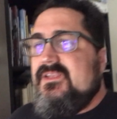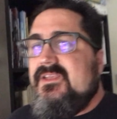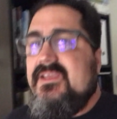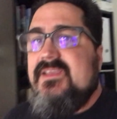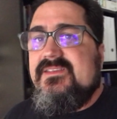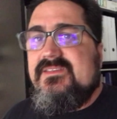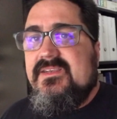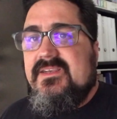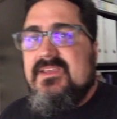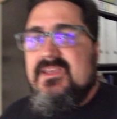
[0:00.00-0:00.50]

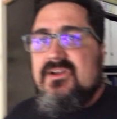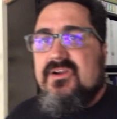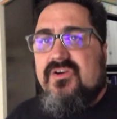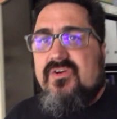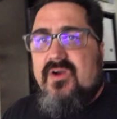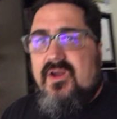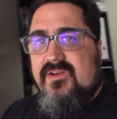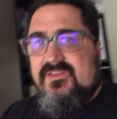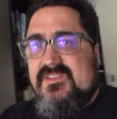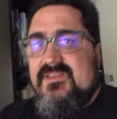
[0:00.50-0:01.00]
easy to get
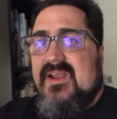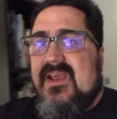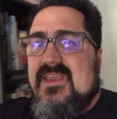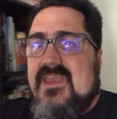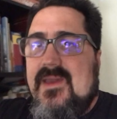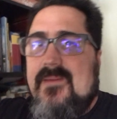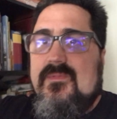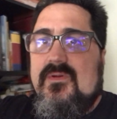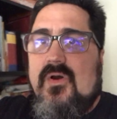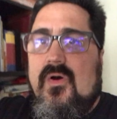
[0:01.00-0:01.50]
across, and I
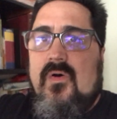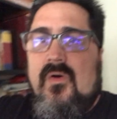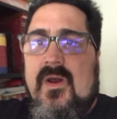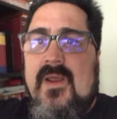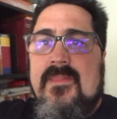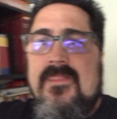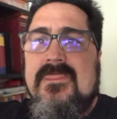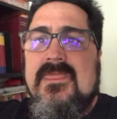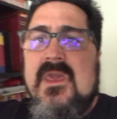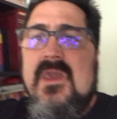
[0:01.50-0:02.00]
kept
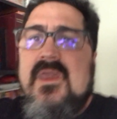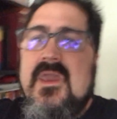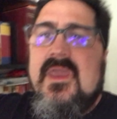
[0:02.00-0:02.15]
going.